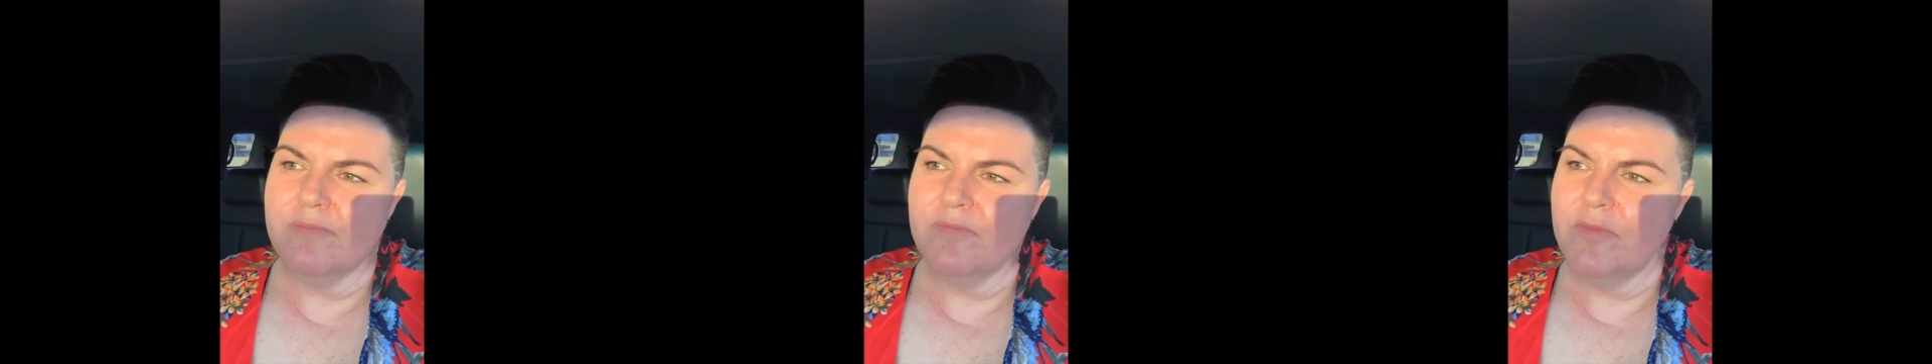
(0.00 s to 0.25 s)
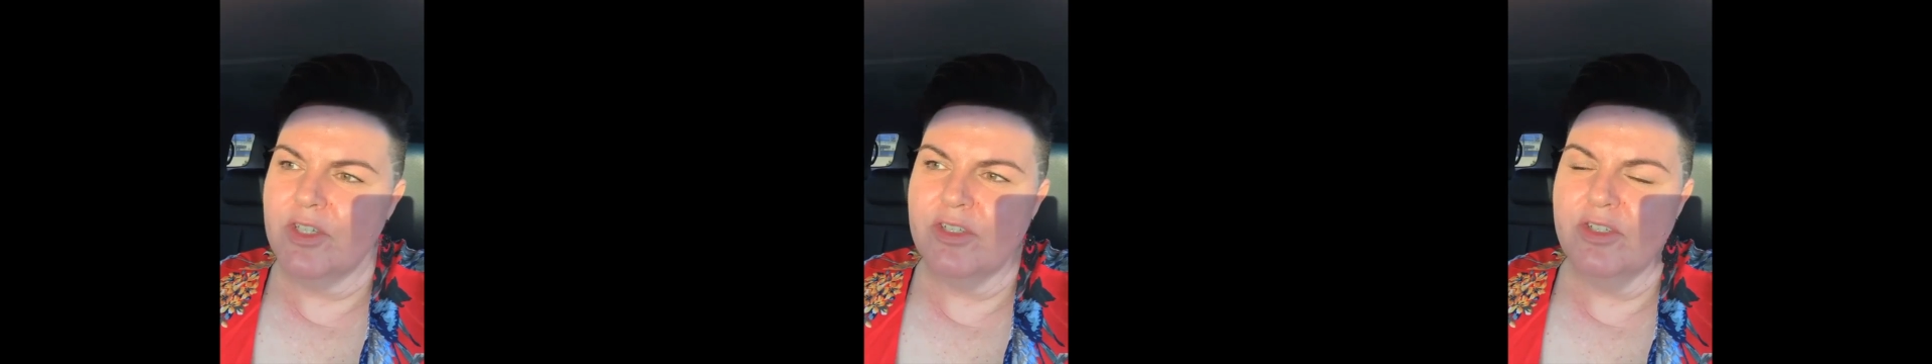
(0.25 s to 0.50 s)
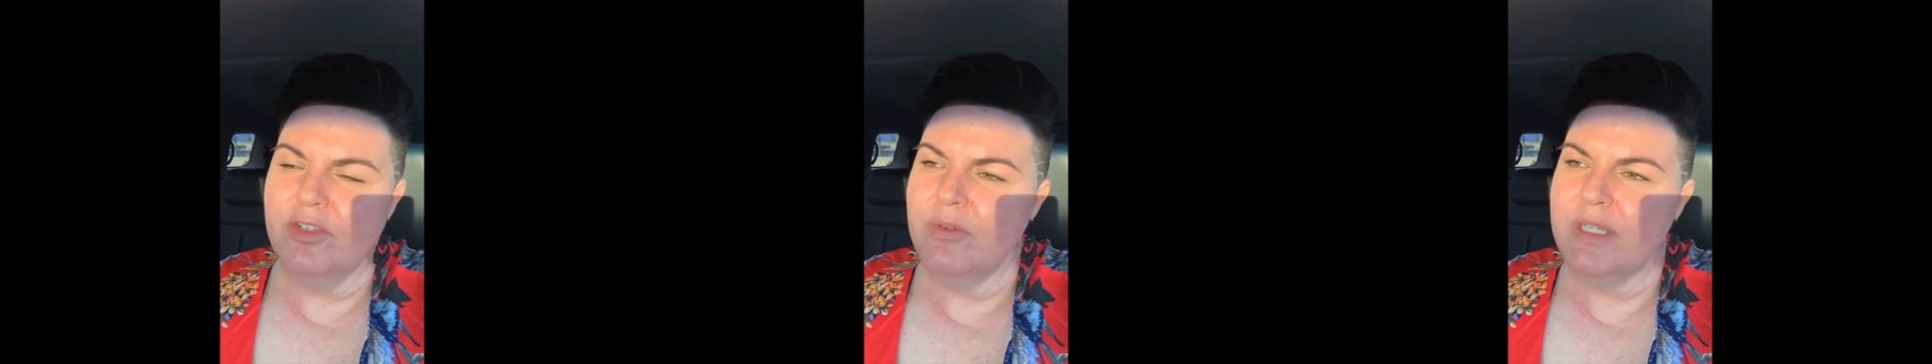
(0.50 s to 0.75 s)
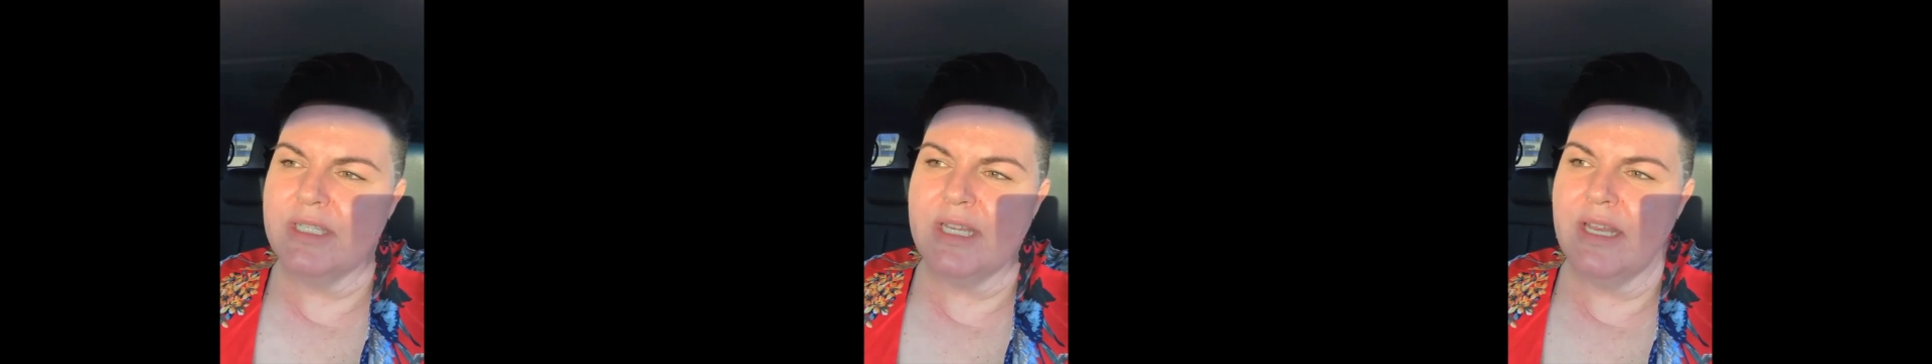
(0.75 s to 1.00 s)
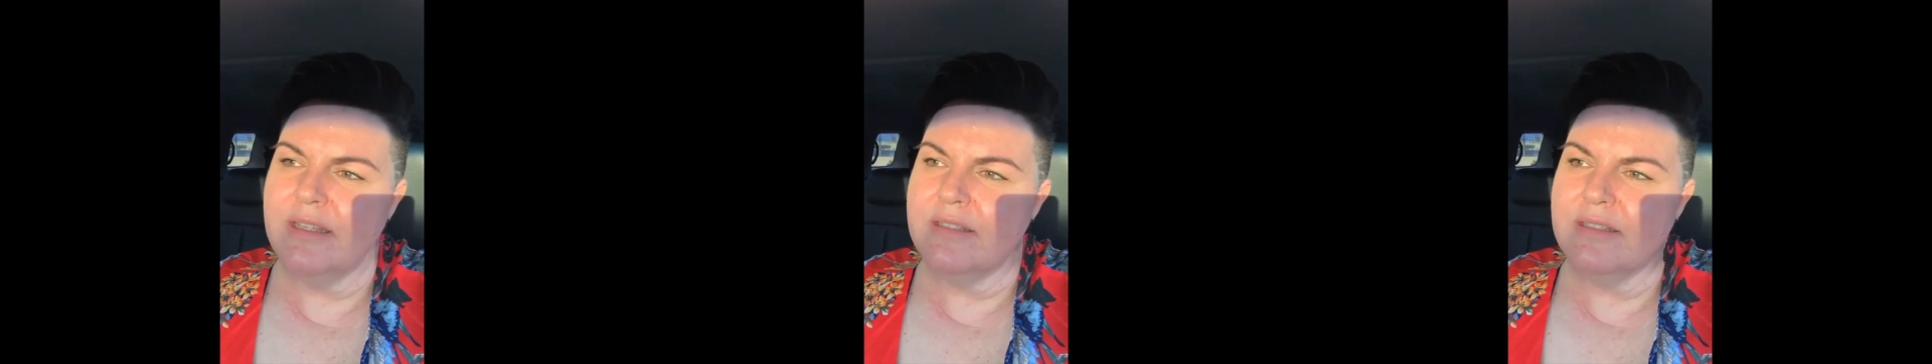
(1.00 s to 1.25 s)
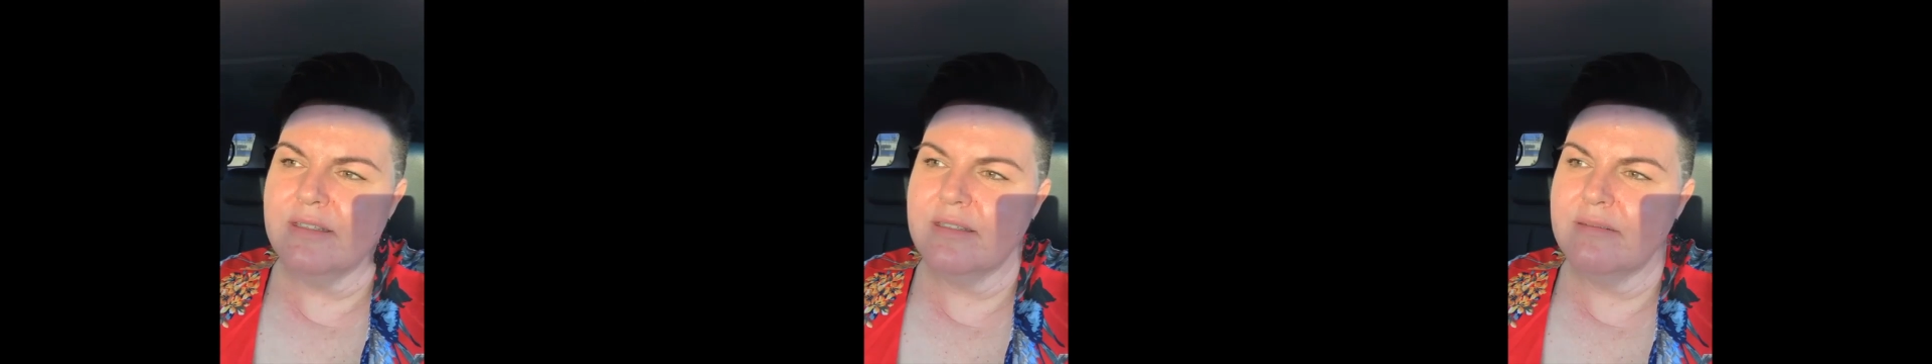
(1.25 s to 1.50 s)
You're too
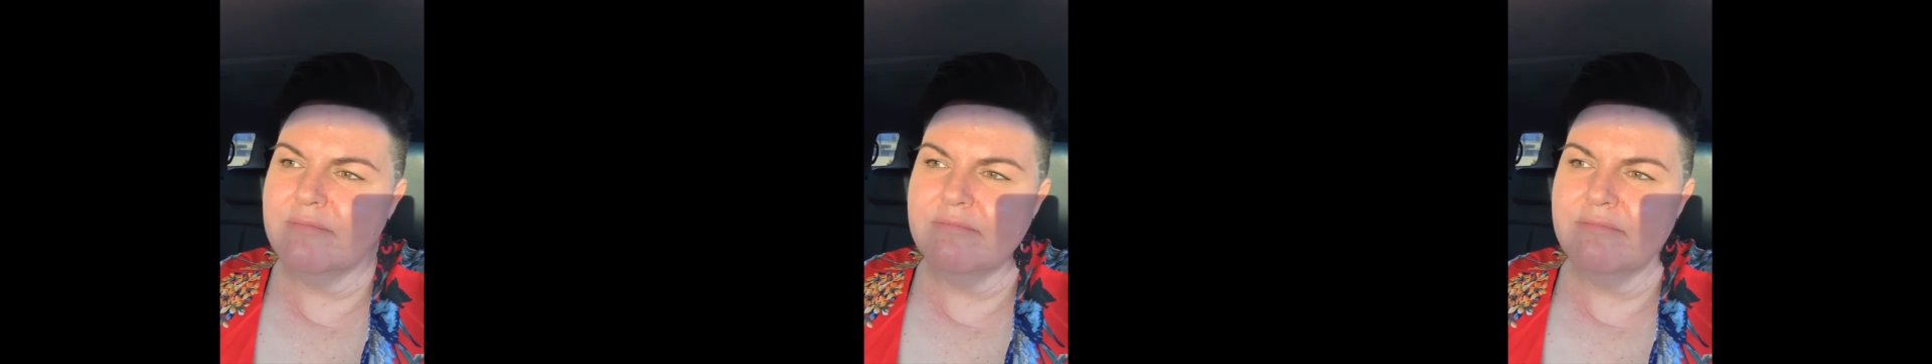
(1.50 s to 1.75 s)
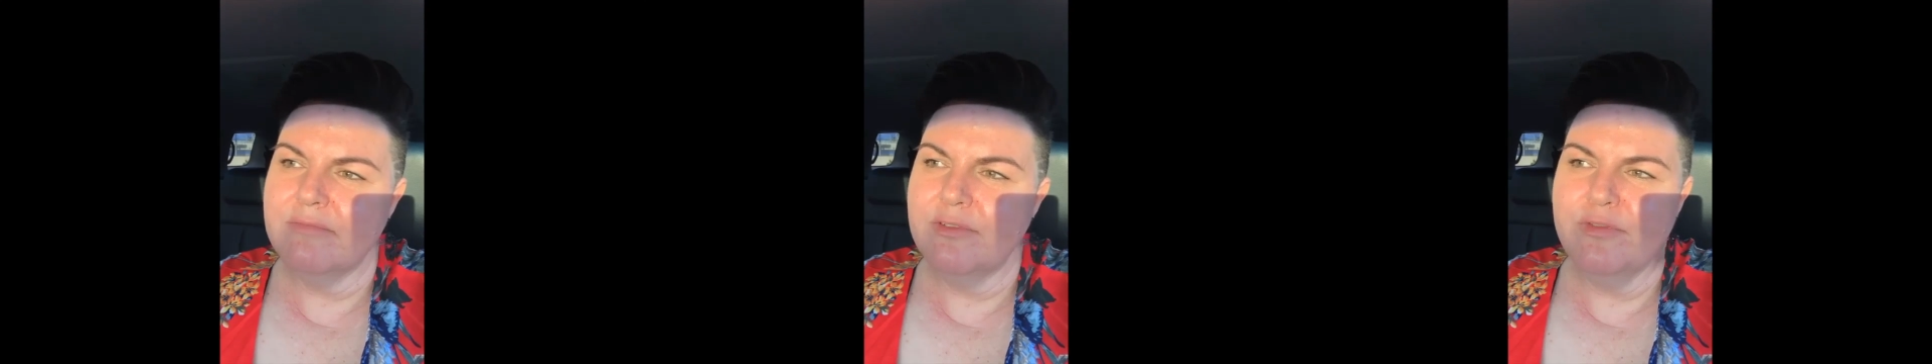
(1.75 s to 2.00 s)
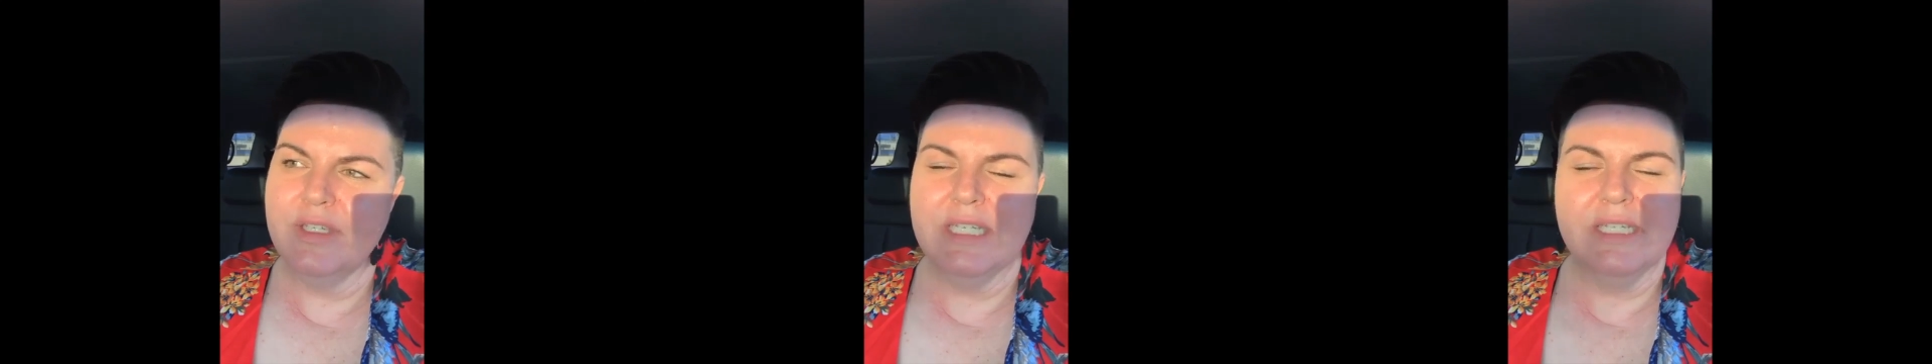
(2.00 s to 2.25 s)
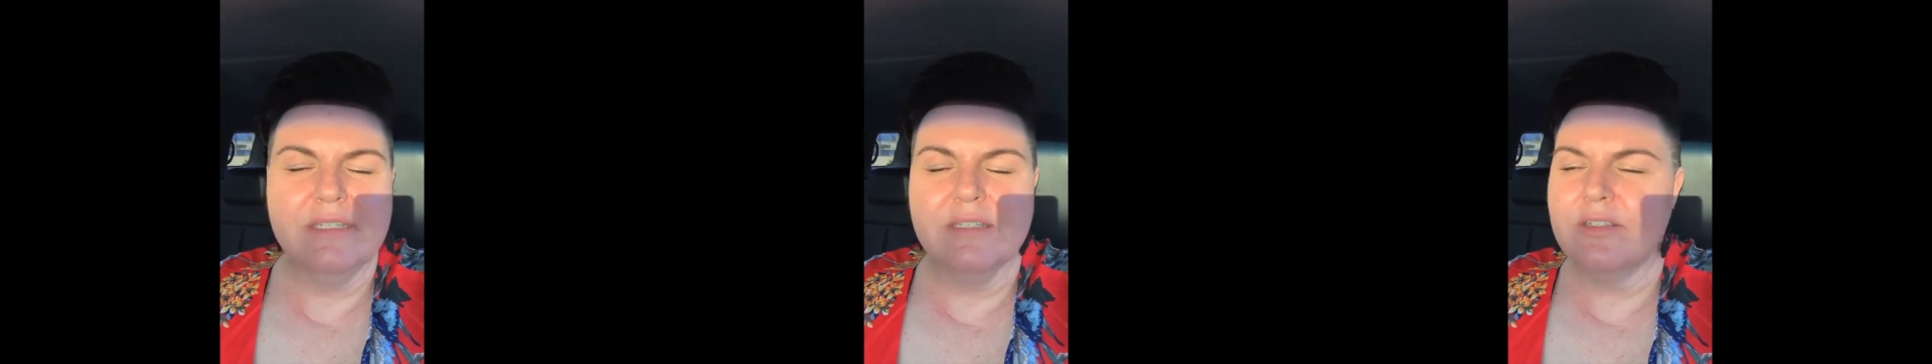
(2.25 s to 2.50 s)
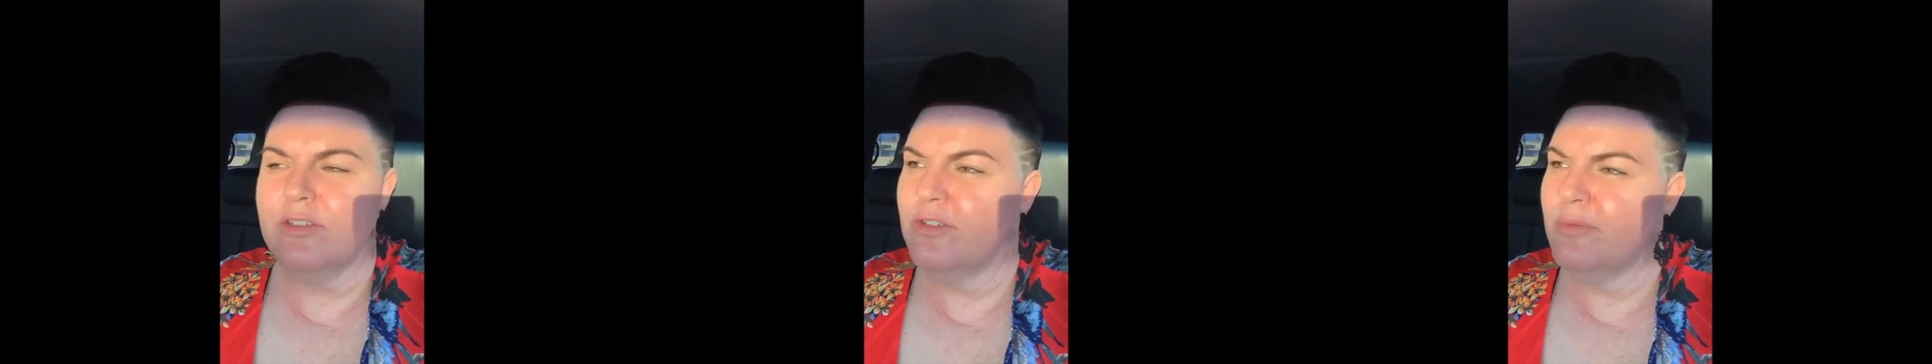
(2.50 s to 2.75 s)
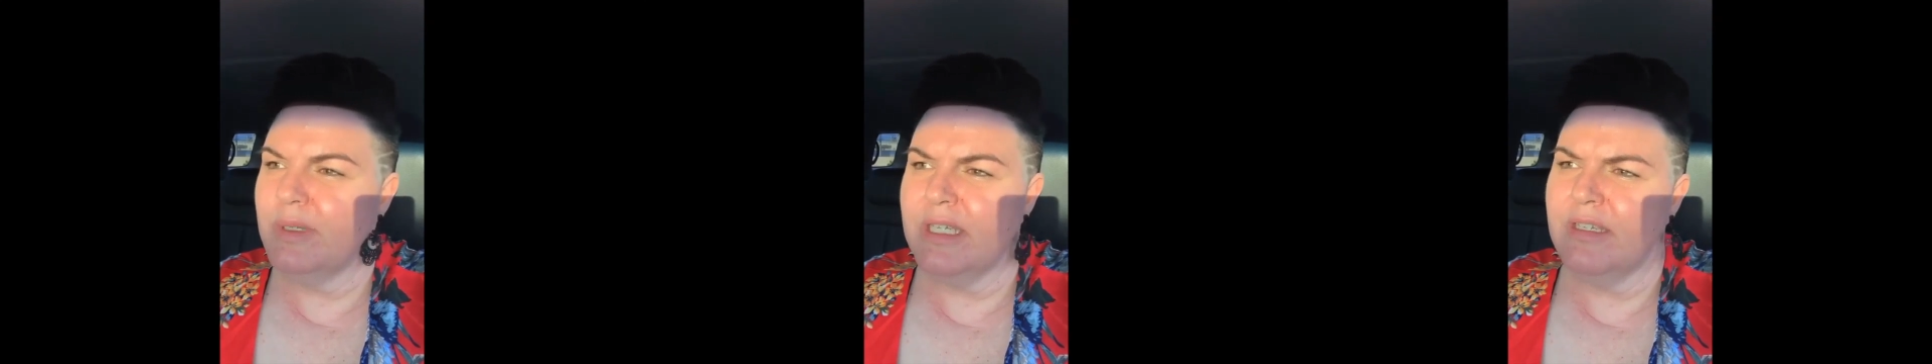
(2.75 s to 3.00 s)
intense. Feelings are too
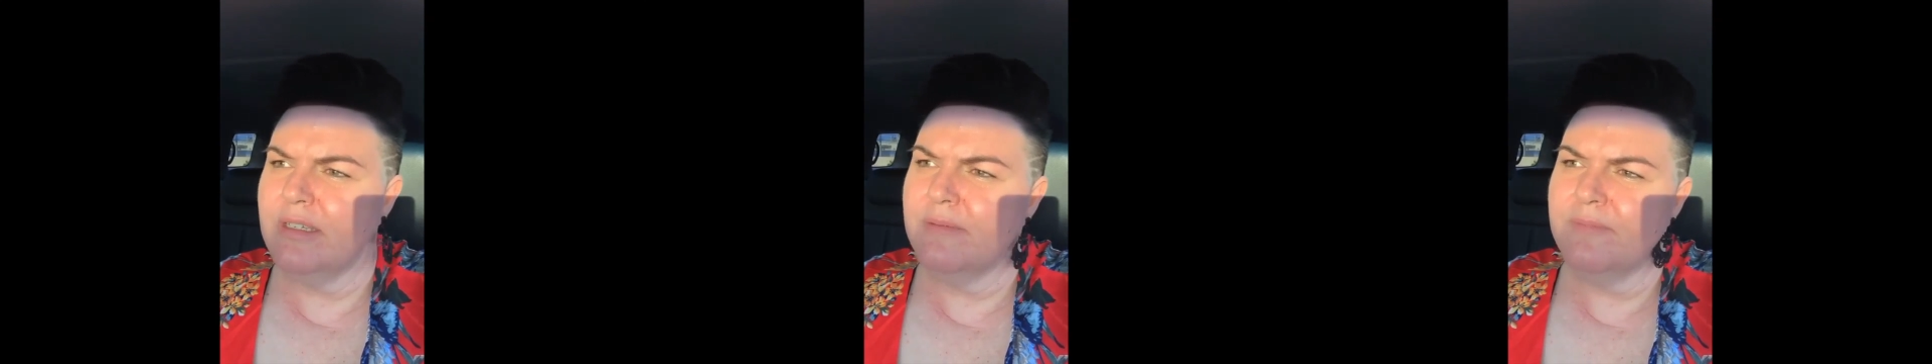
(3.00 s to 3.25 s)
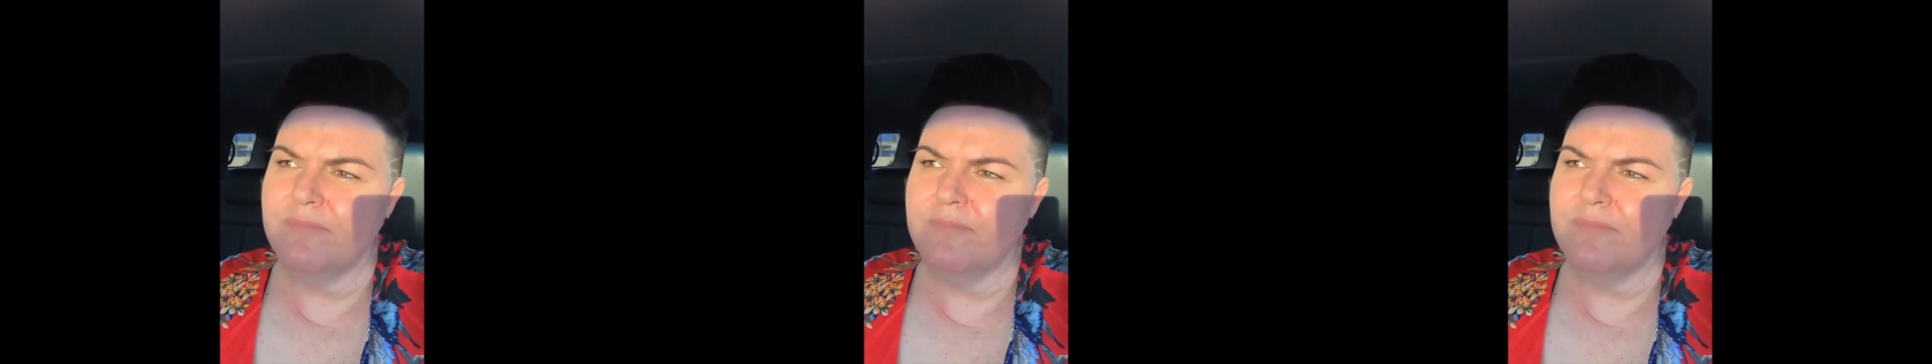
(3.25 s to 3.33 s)
big.